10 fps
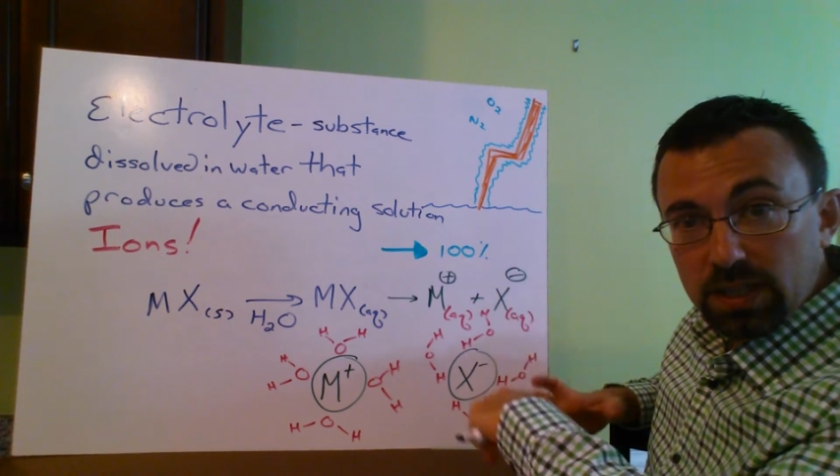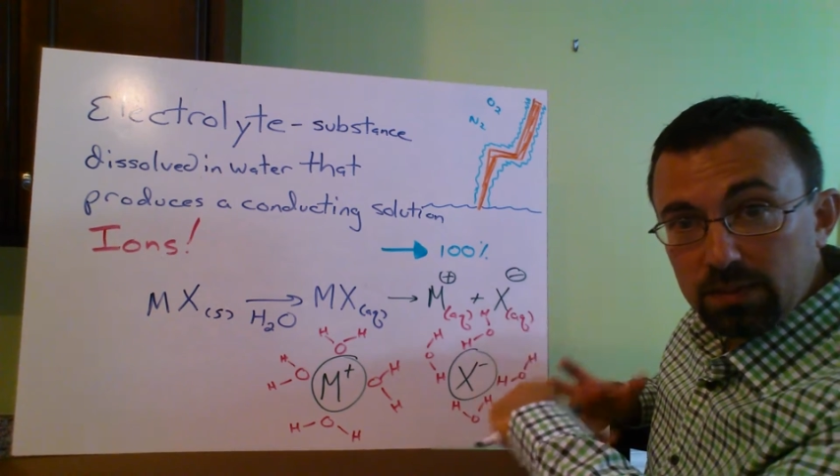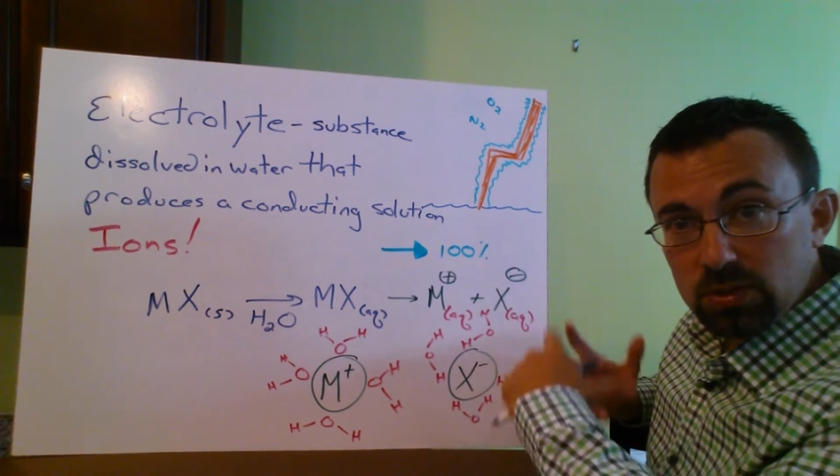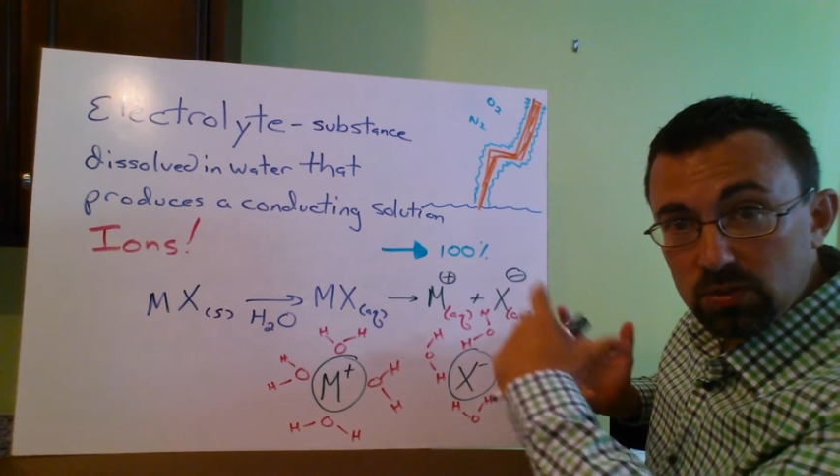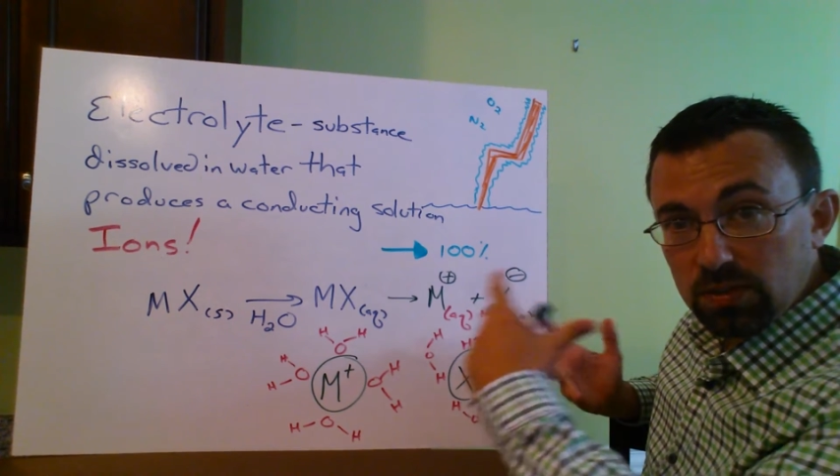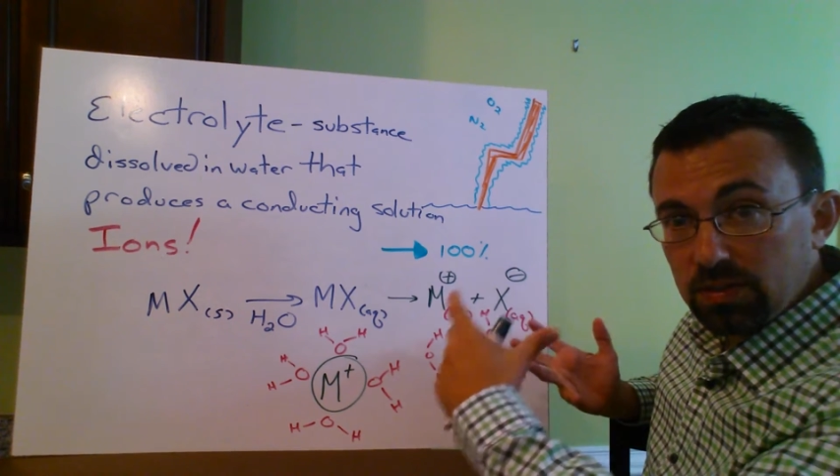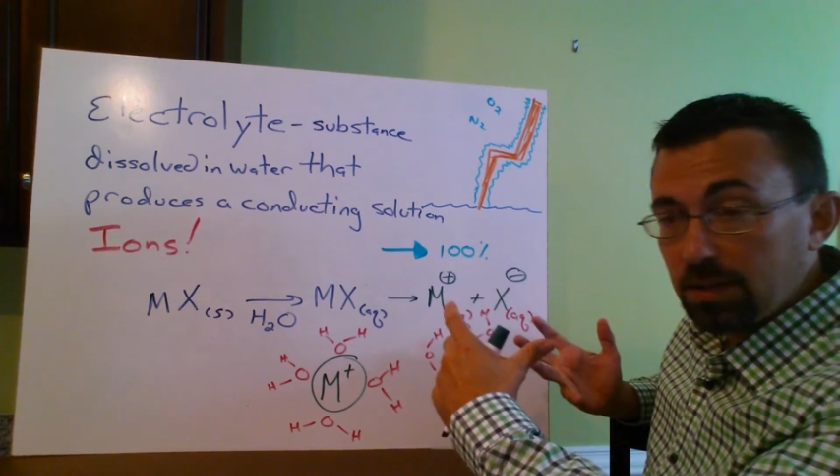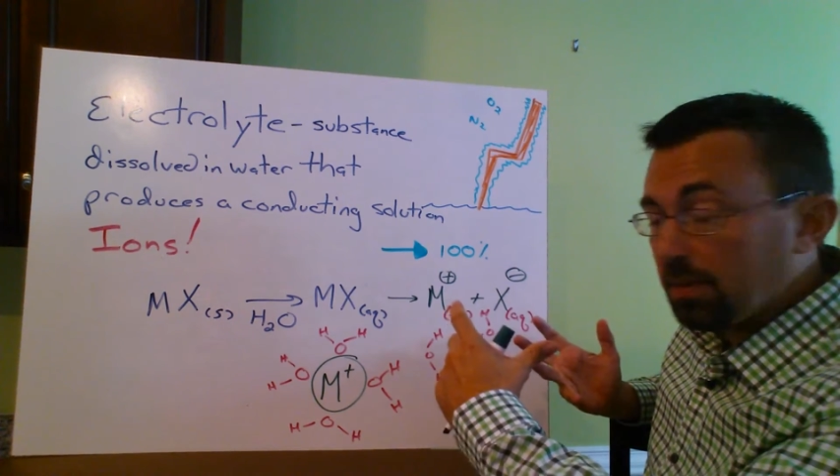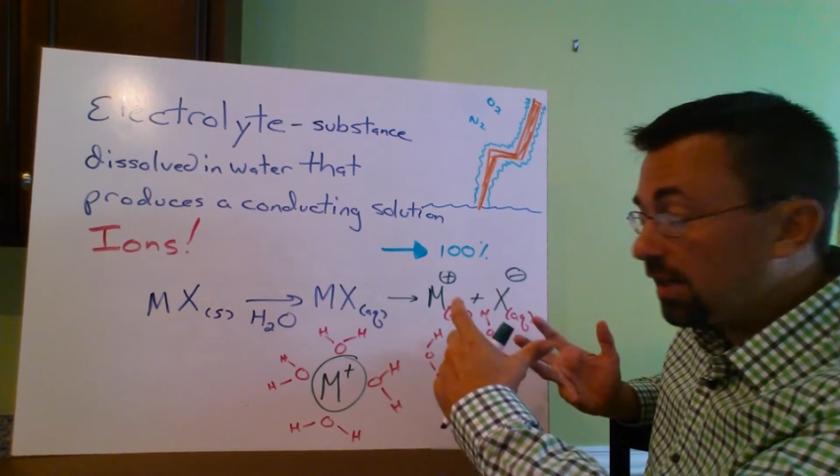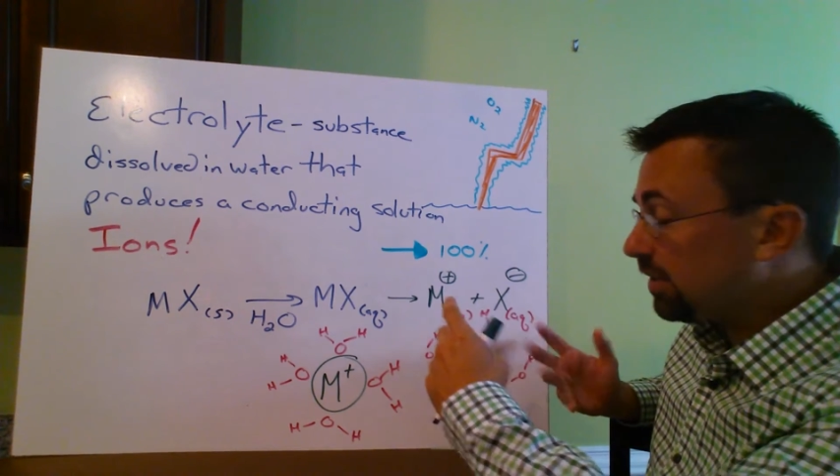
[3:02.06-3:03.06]
chemistry of
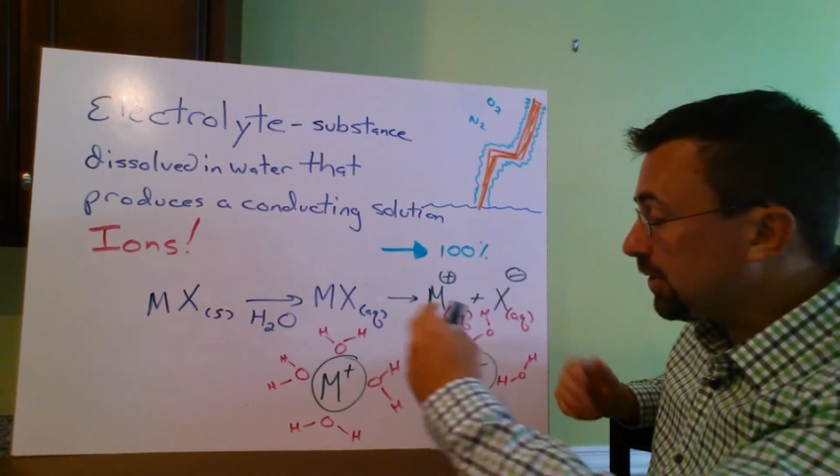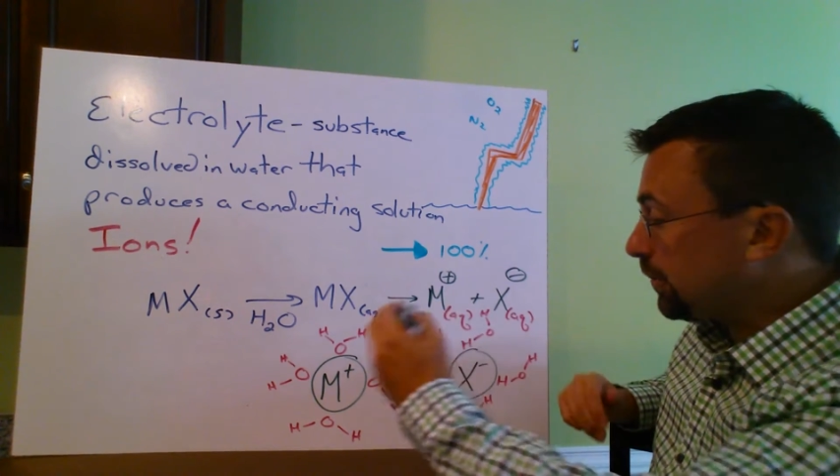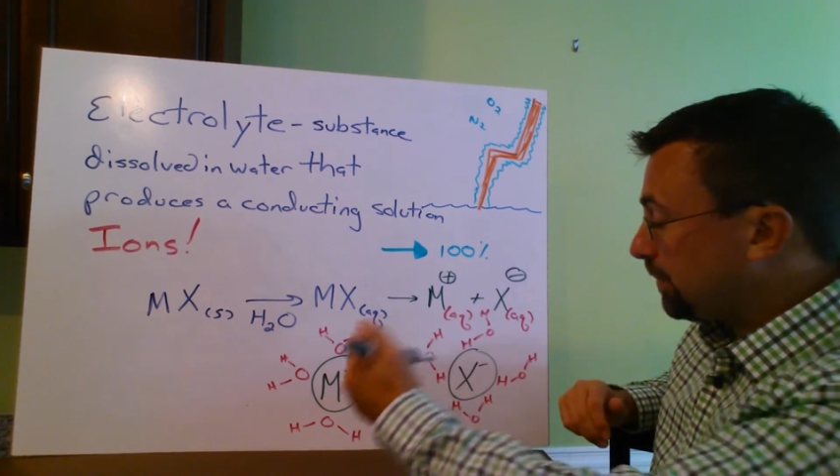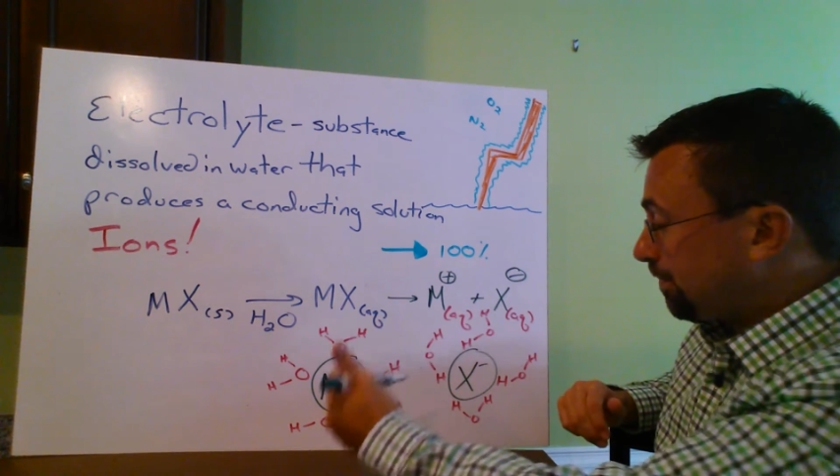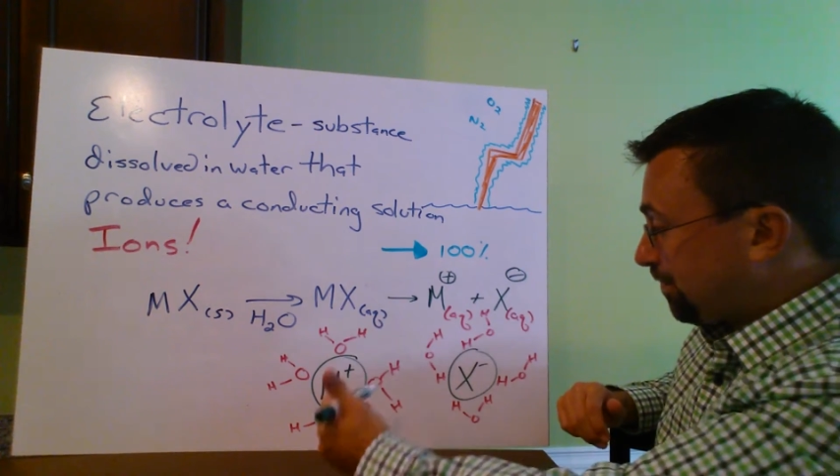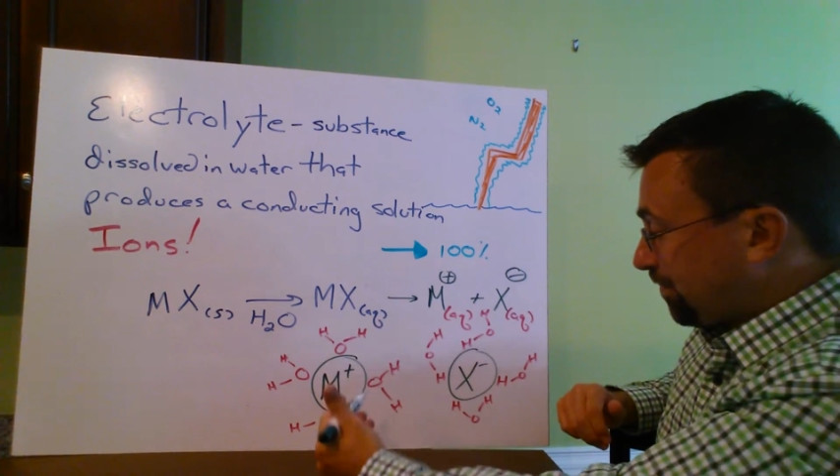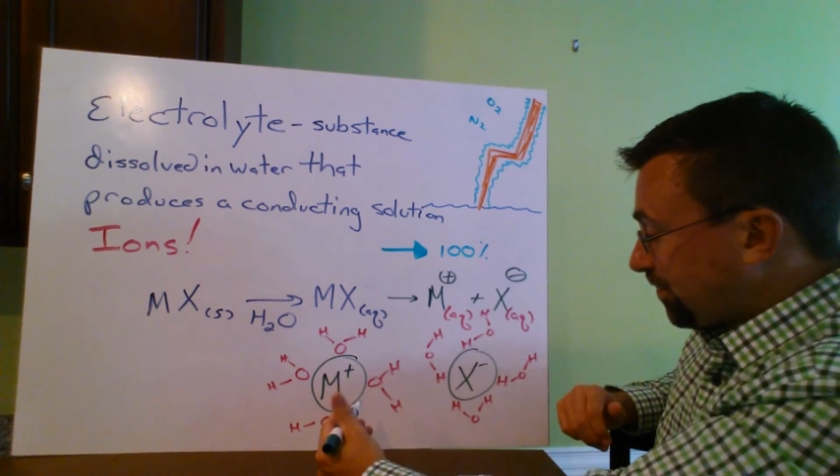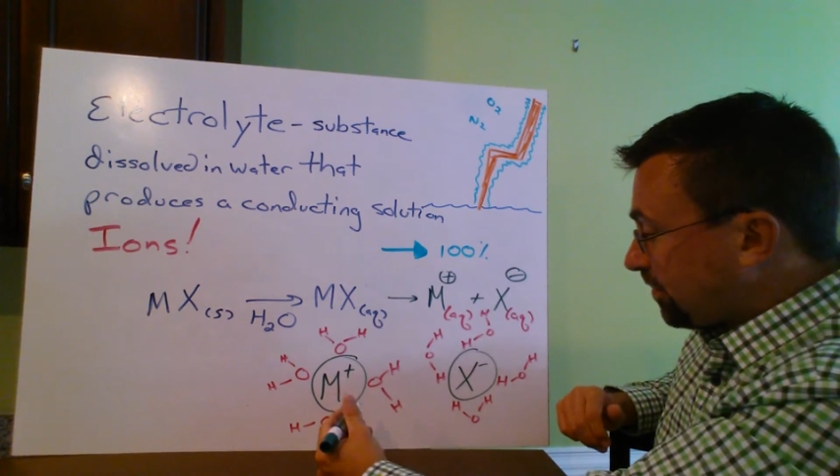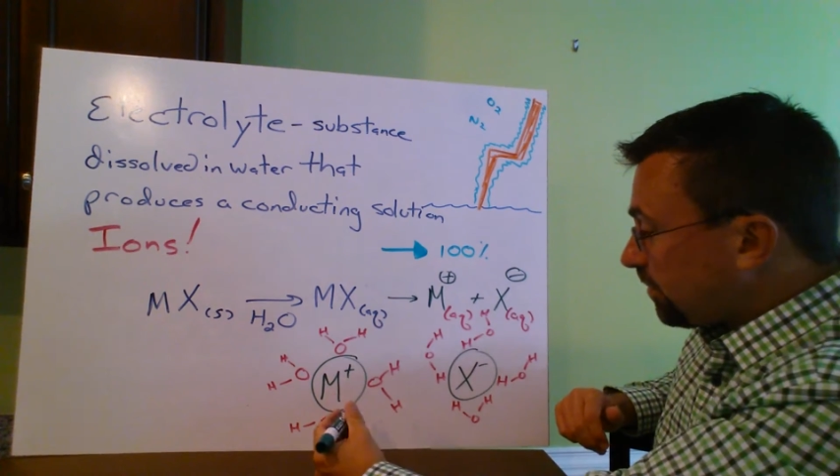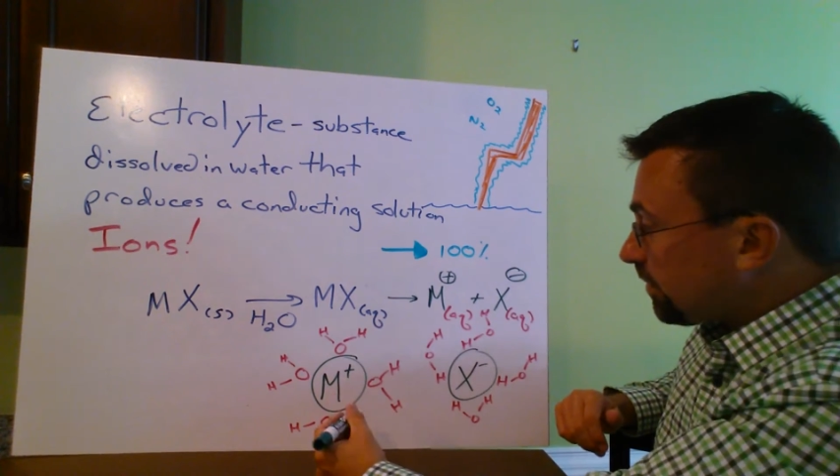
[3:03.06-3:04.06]
that molecule.
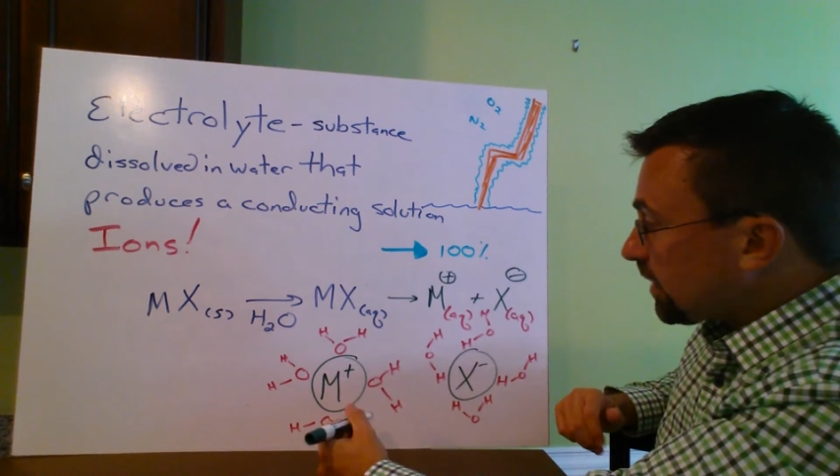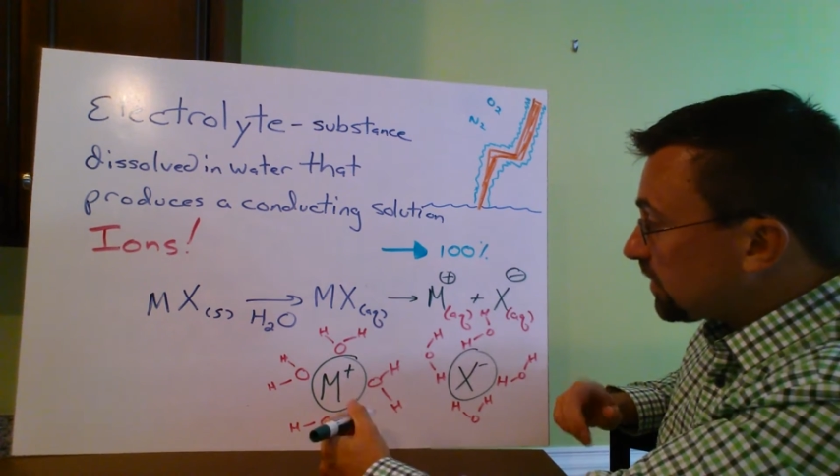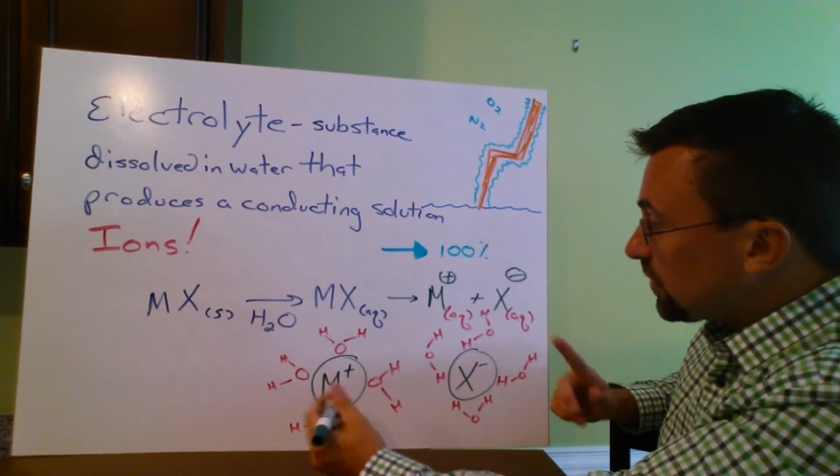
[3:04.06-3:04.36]
As